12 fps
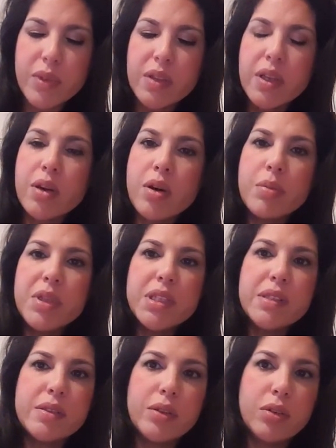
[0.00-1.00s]
they come in
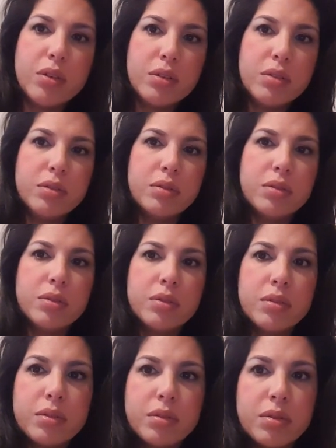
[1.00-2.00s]
these little,
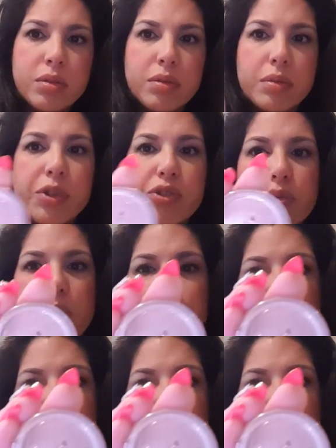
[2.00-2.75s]
which I'm